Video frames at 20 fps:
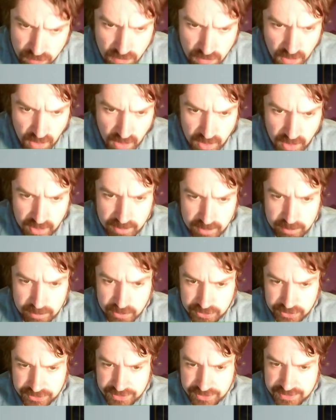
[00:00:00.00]
and
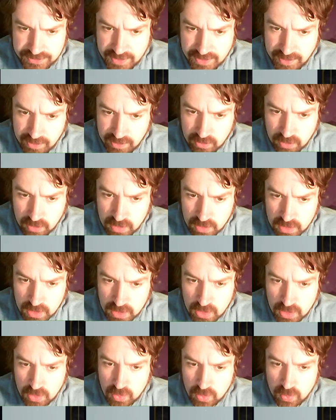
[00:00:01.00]
bursted down
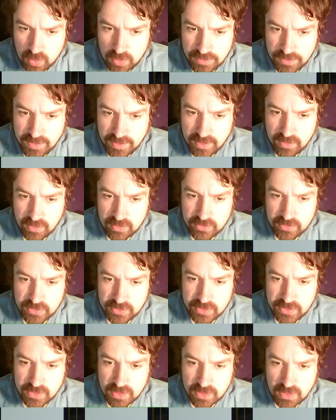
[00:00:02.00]
without
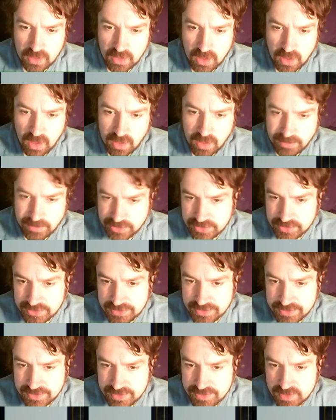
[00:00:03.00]
options